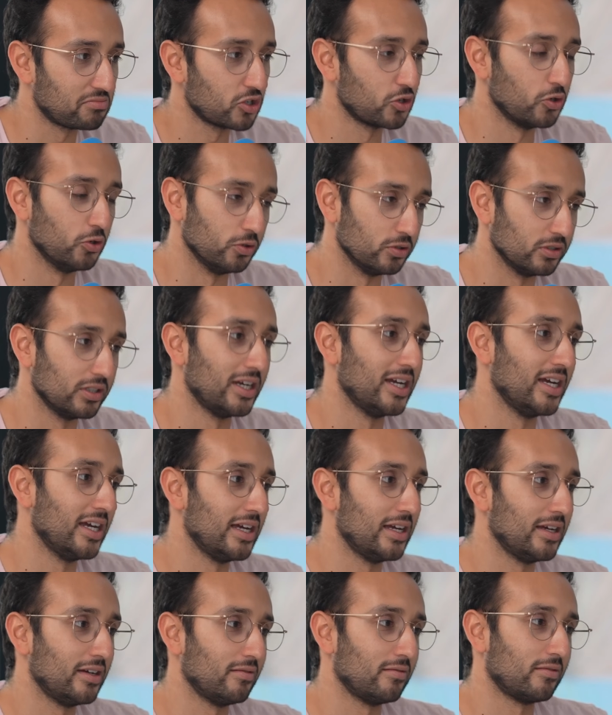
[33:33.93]
cool
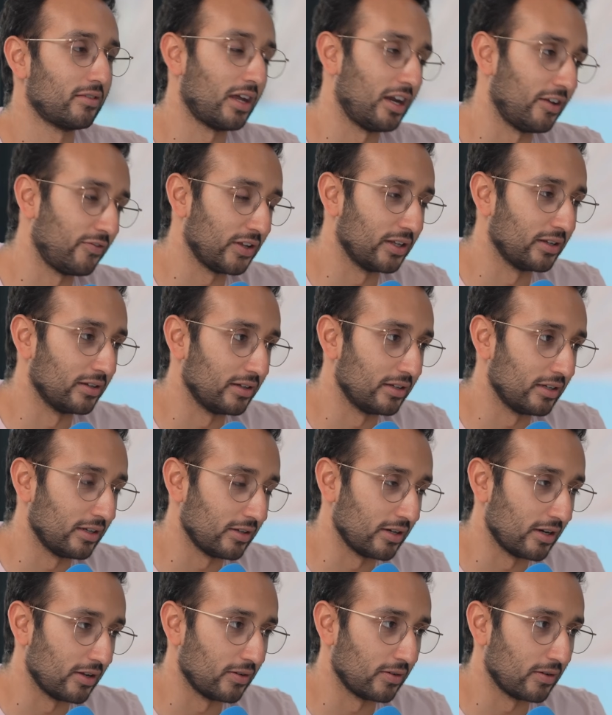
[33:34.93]
can I feel,
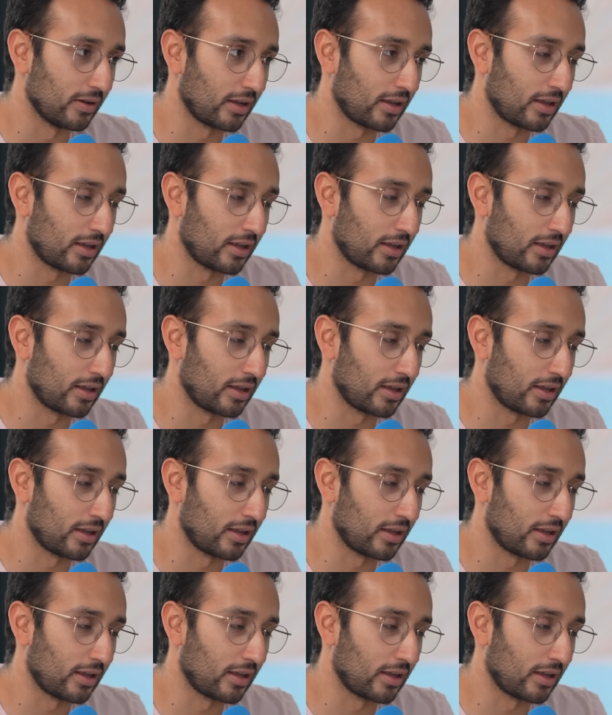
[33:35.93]
you know,